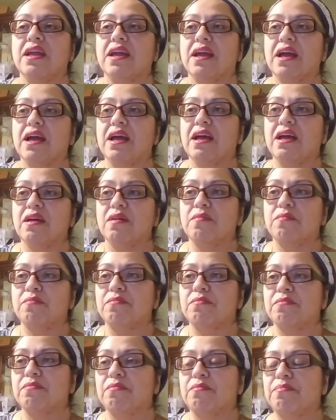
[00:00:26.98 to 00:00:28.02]

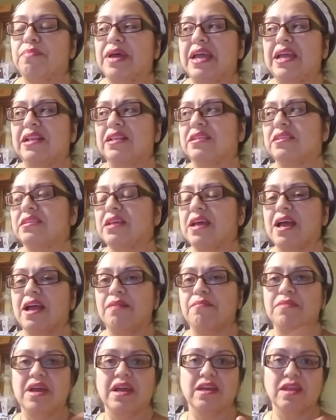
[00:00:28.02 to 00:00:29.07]
but
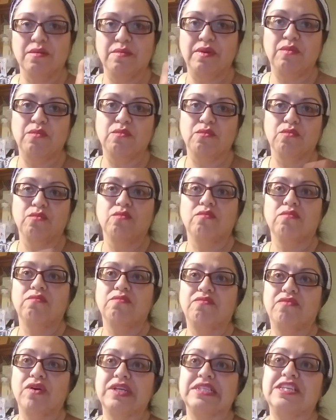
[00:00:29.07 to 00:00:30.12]
I'm not going to be
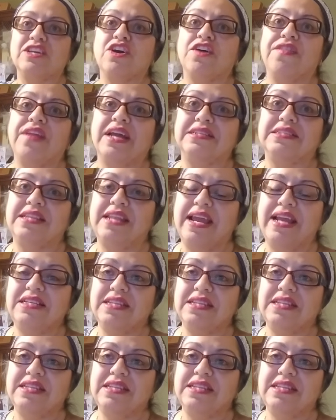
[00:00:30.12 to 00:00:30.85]
focusing on that today.